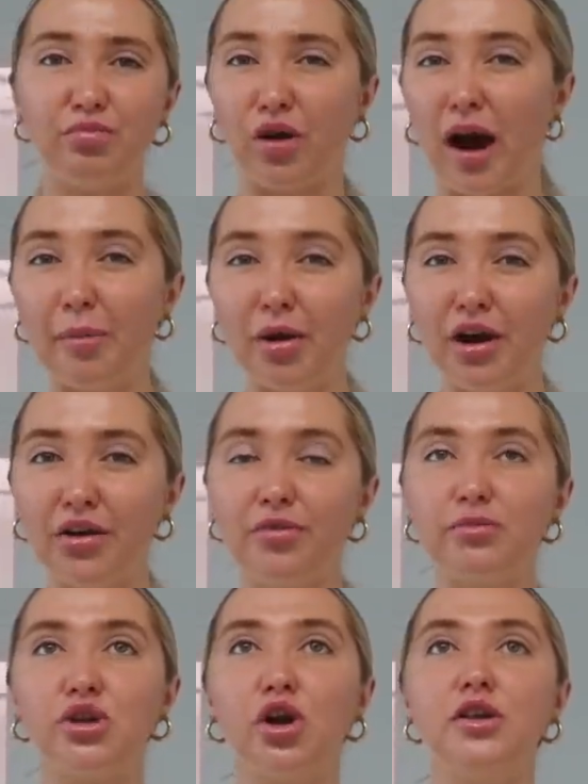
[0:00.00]
primer
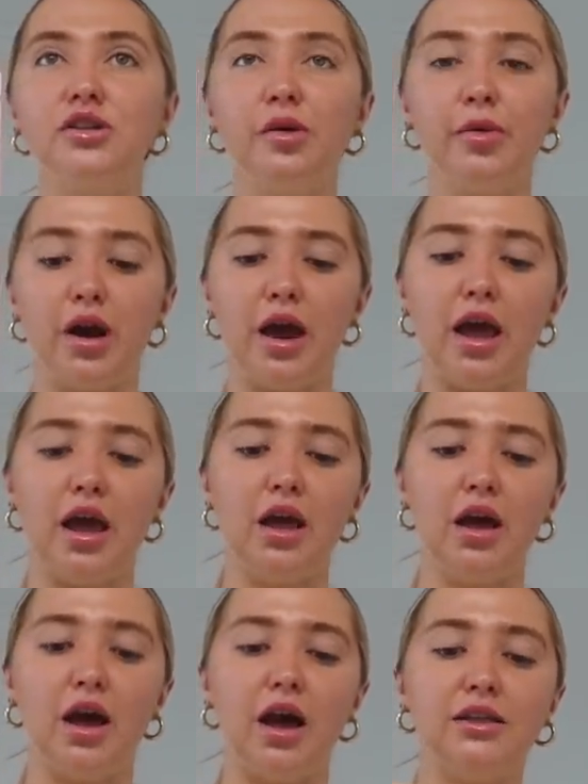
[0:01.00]
from Charlotte Tilbury.
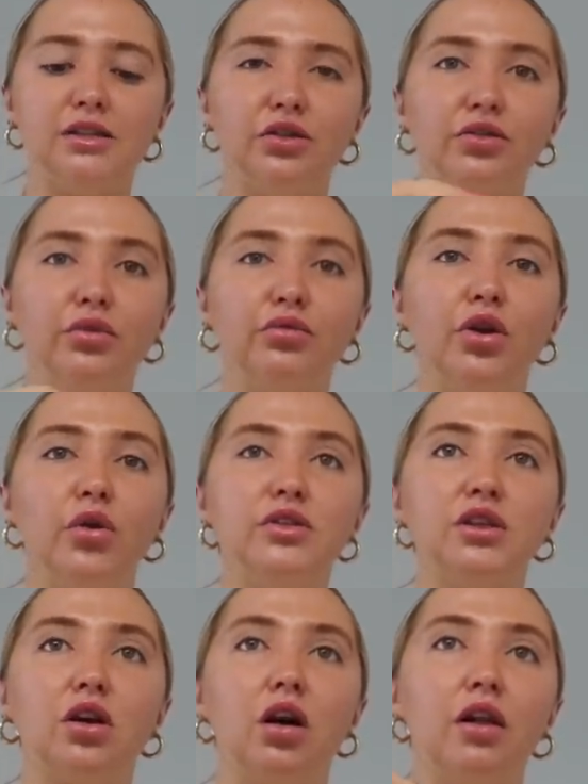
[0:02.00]
I still don't know what
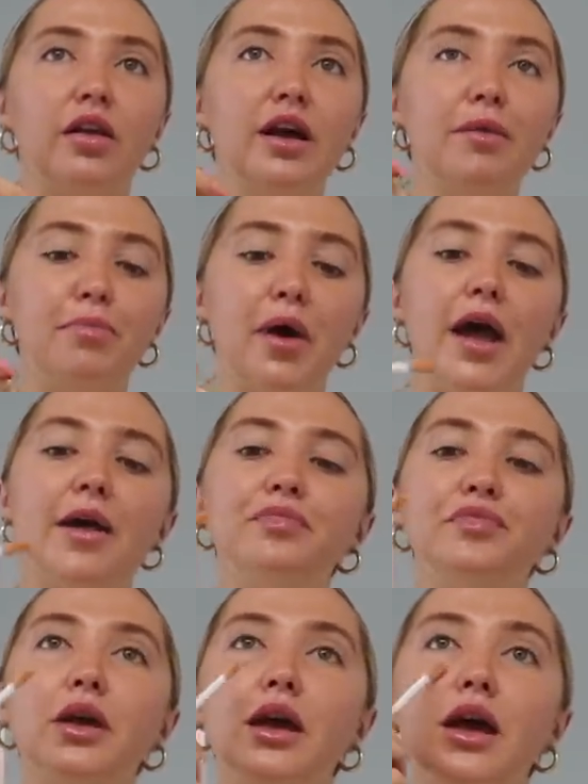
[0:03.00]
to call it, but
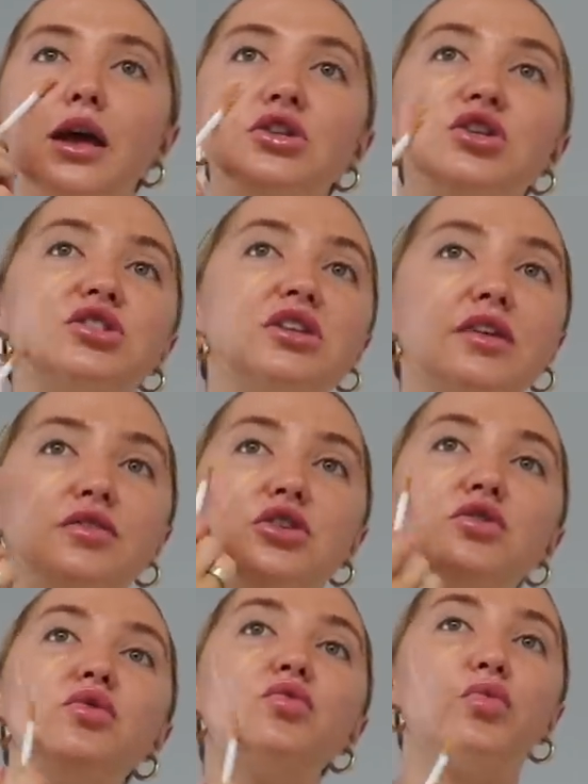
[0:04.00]
just gives
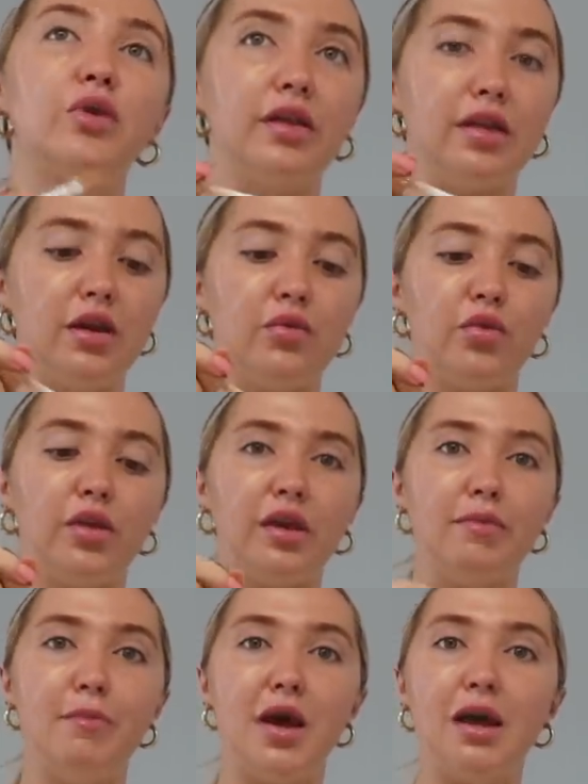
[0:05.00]
you a really,
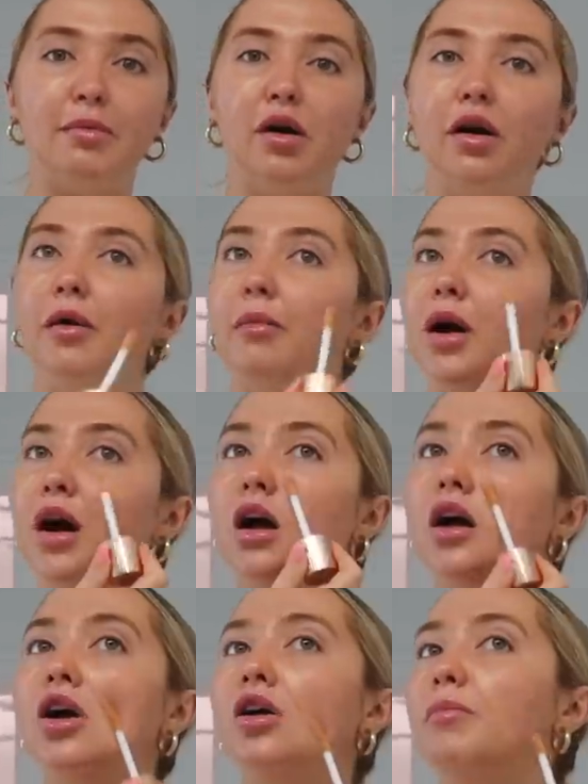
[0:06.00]
really minimum
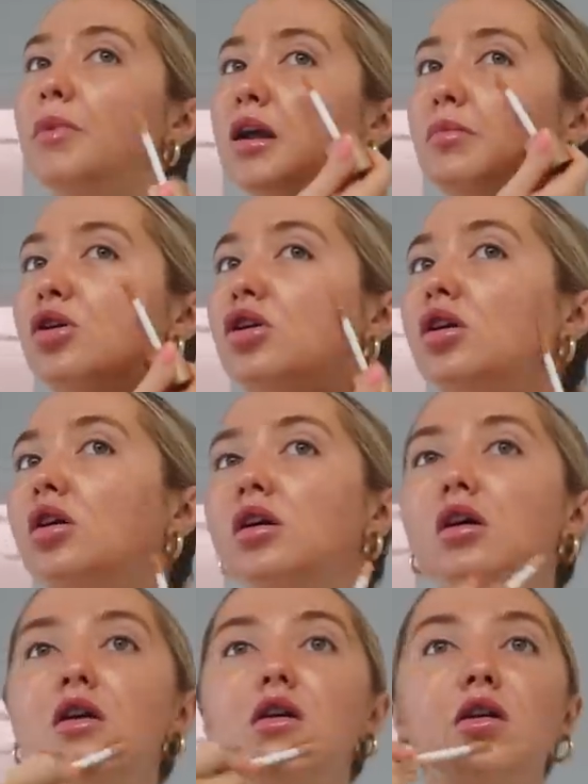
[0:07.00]
or
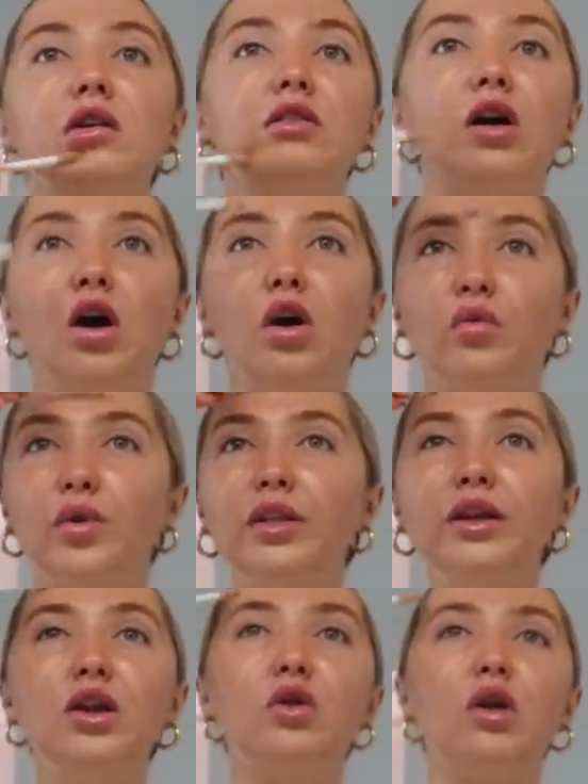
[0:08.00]
minimal glow.
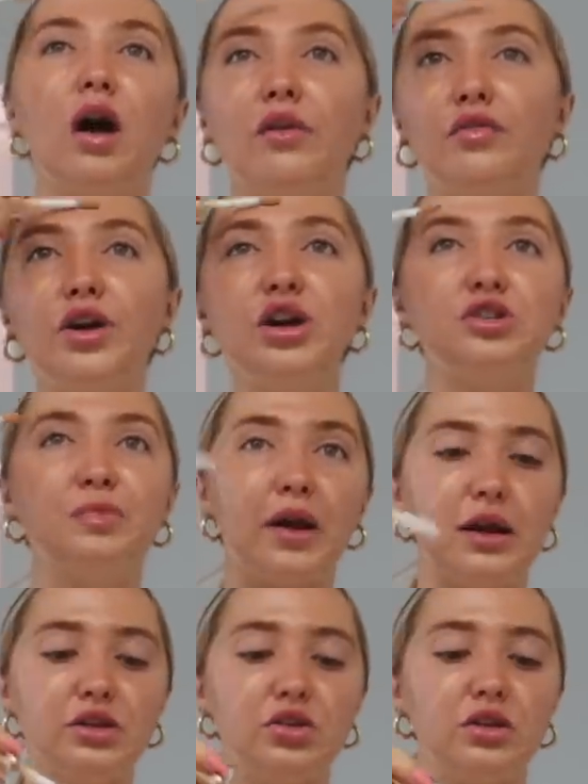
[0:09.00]
Really no coverage, but
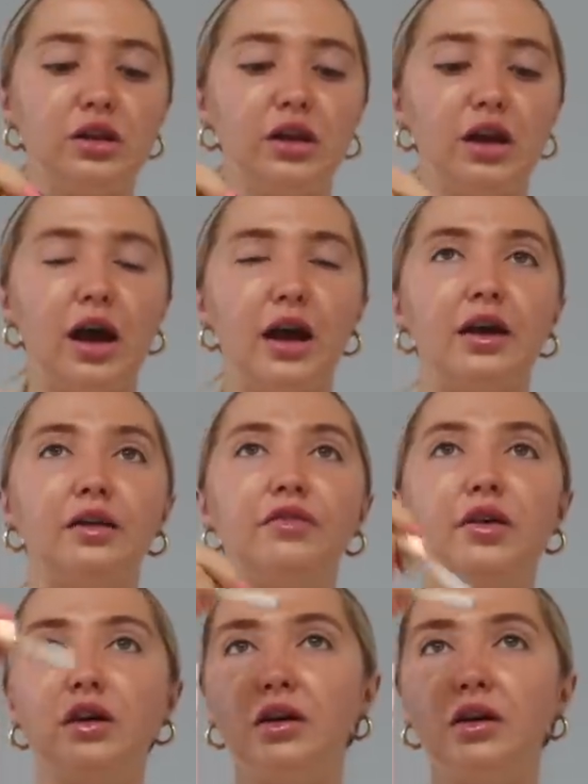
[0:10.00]
I do think it kind of